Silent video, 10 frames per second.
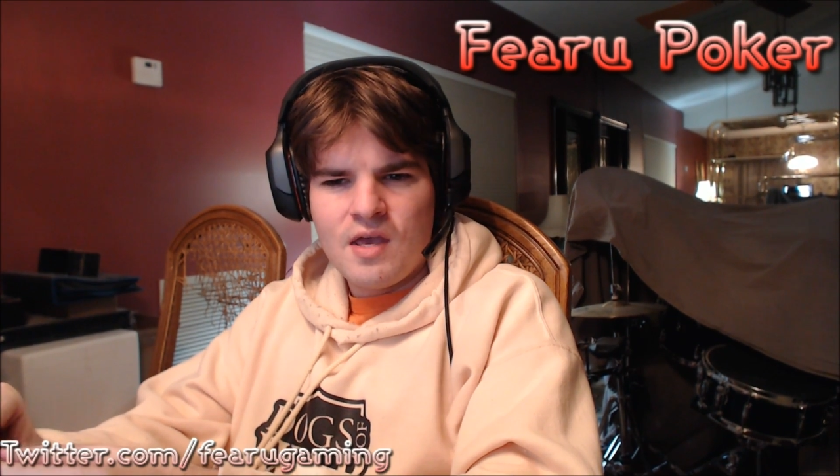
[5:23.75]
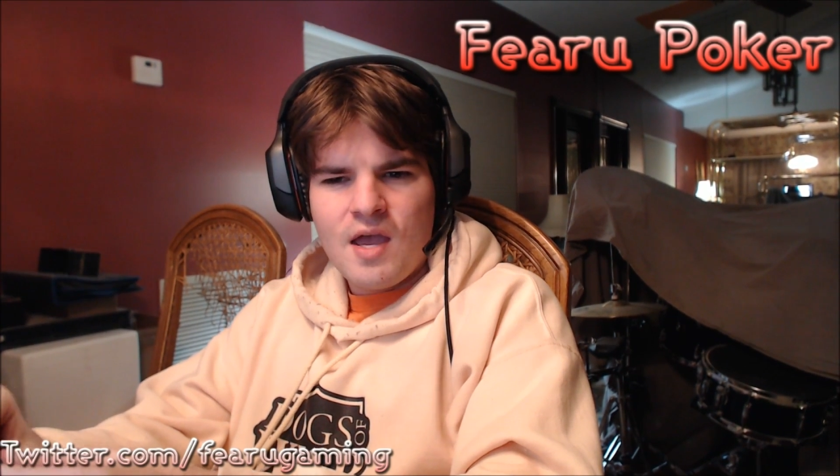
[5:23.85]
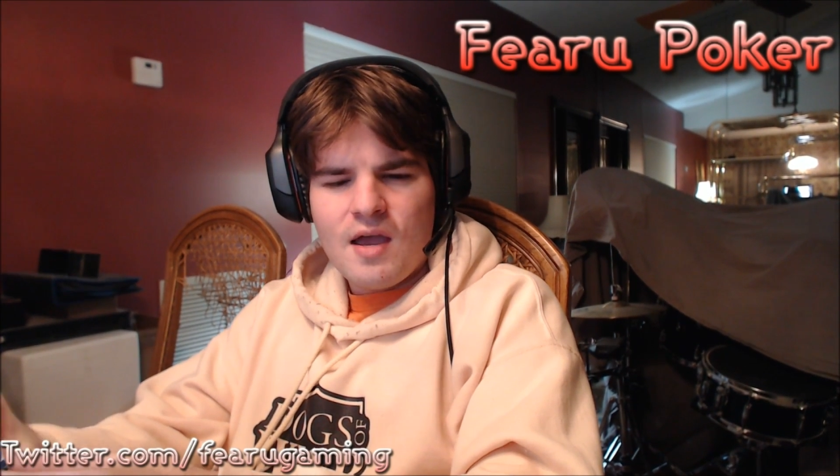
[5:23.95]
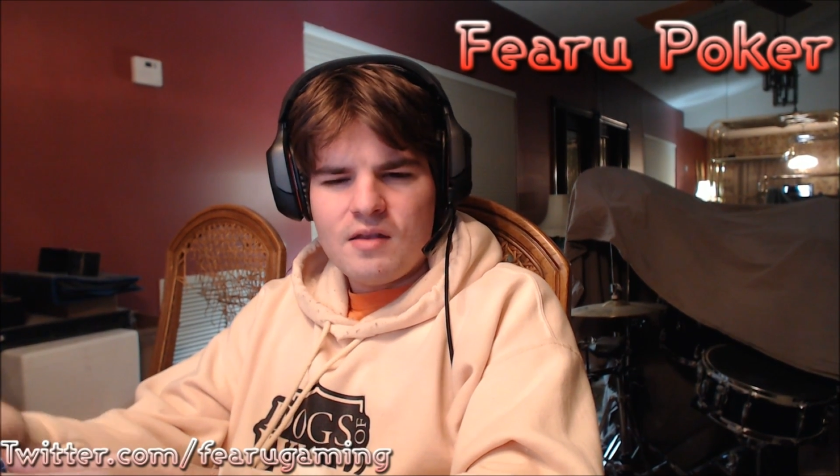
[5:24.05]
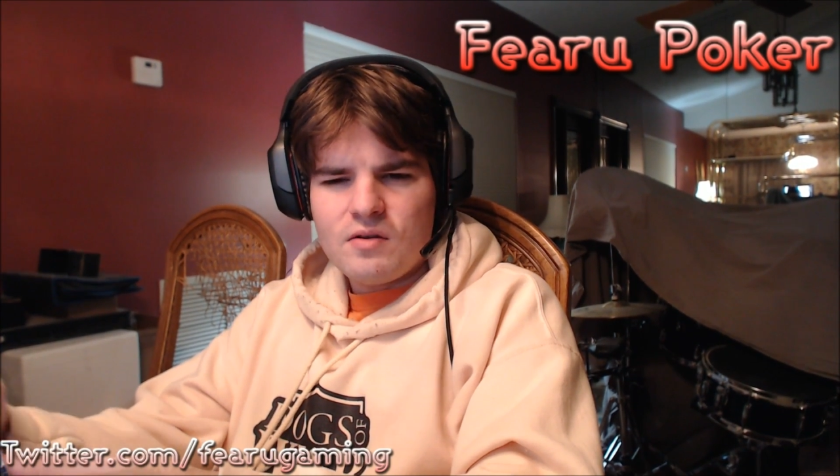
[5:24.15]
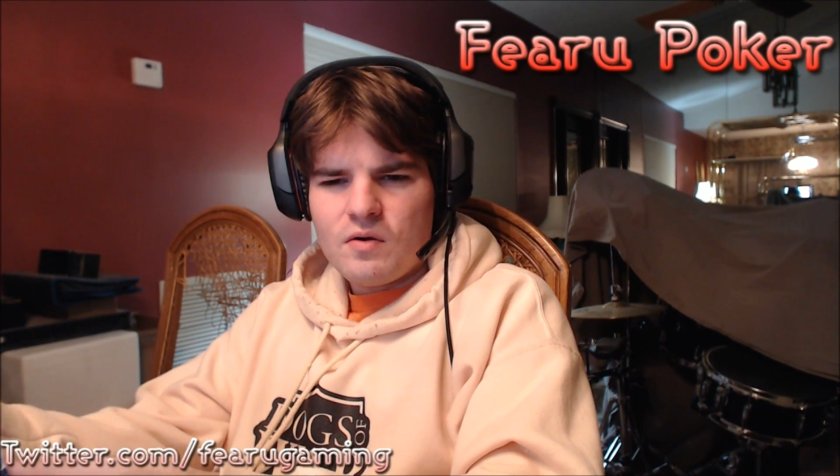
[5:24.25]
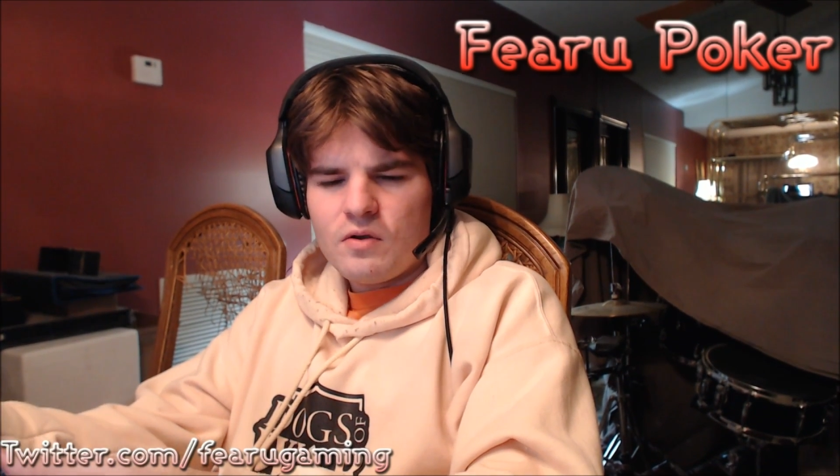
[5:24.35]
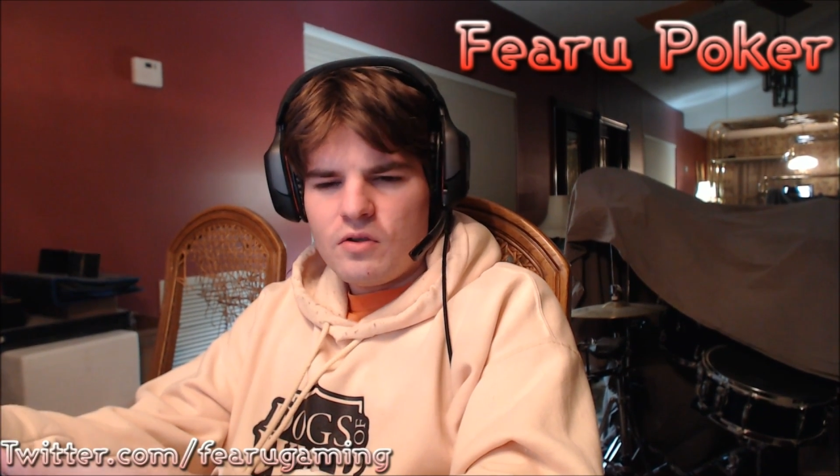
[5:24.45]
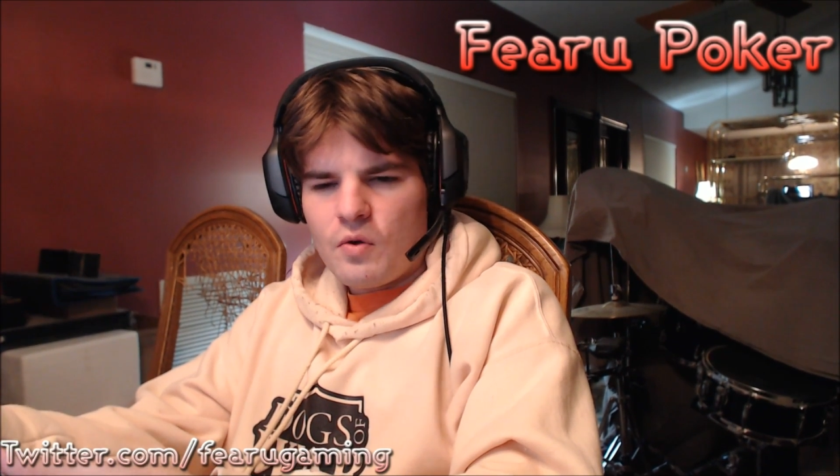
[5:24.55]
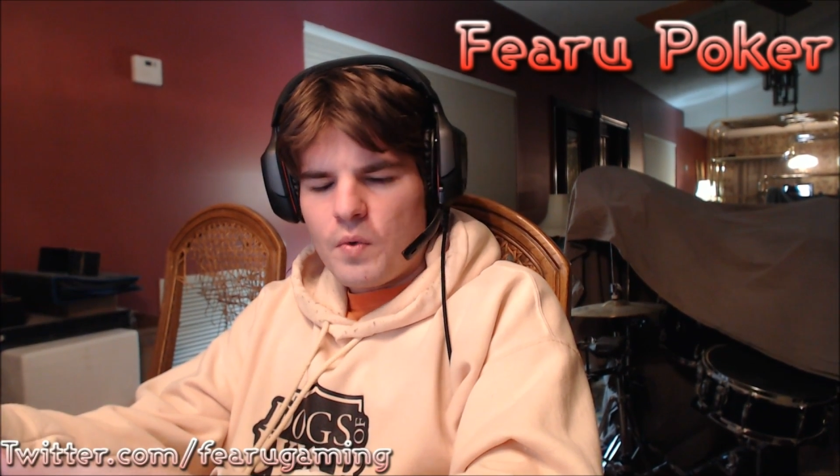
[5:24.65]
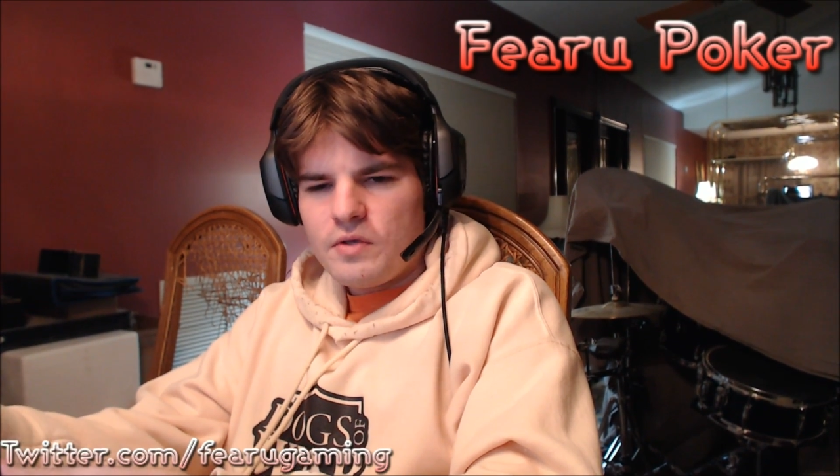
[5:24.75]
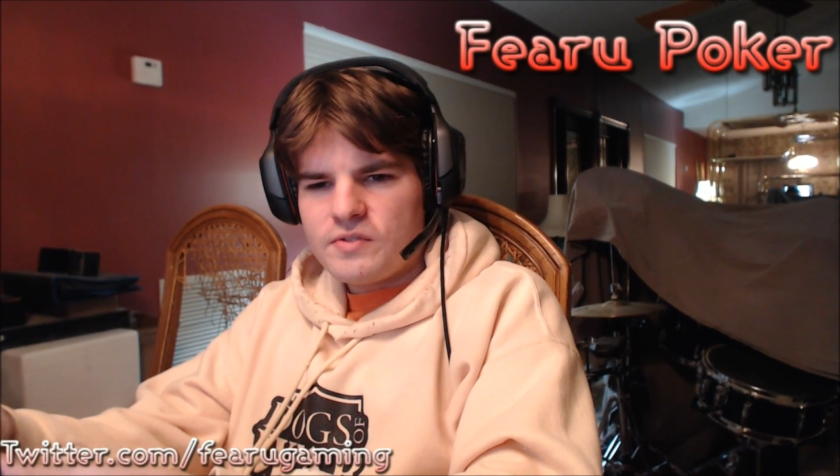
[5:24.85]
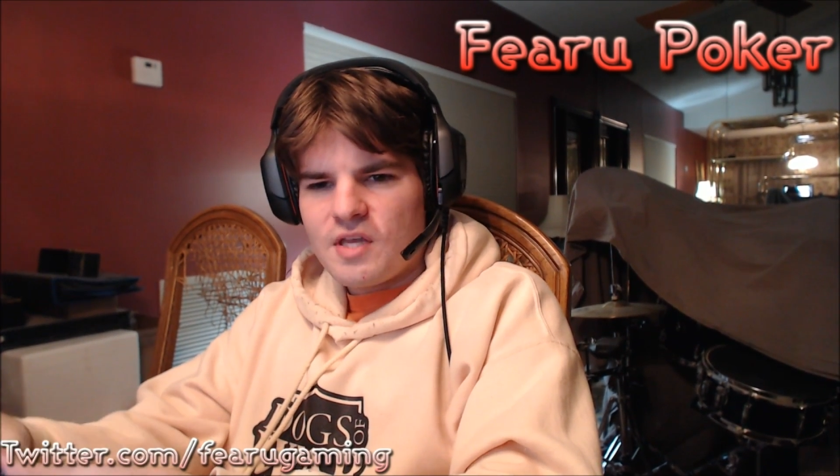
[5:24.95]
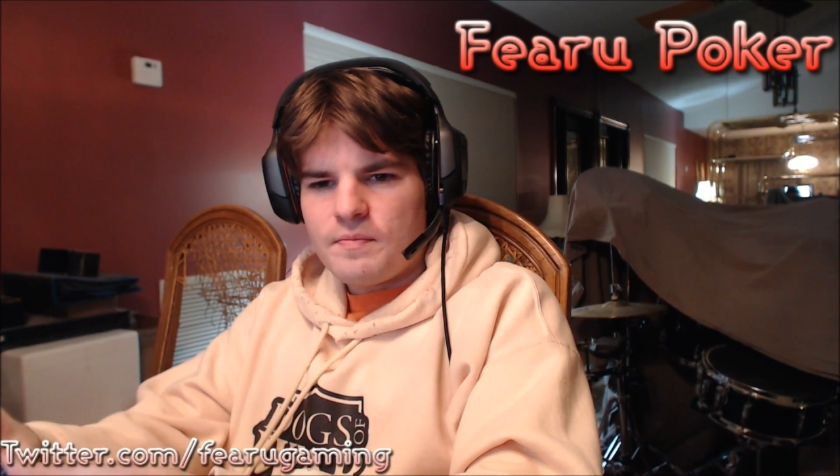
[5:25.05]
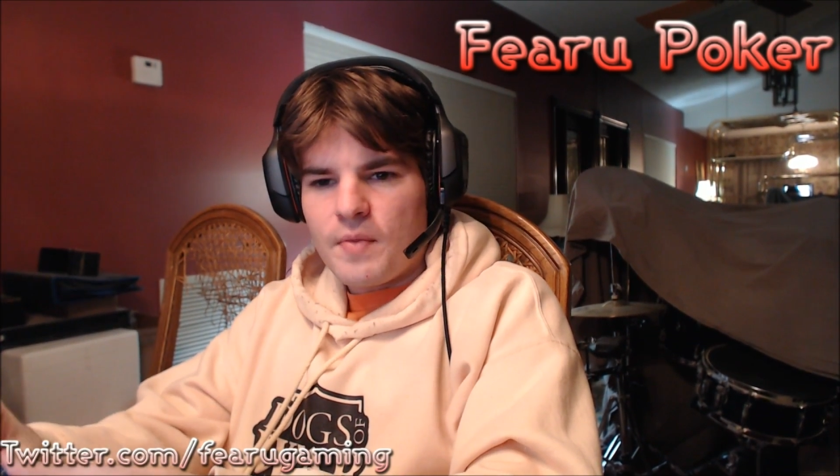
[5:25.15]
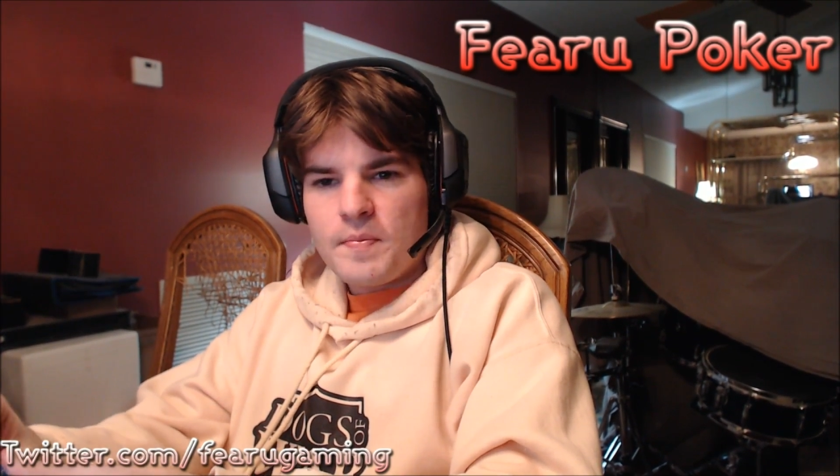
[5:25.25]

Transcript: And what you said might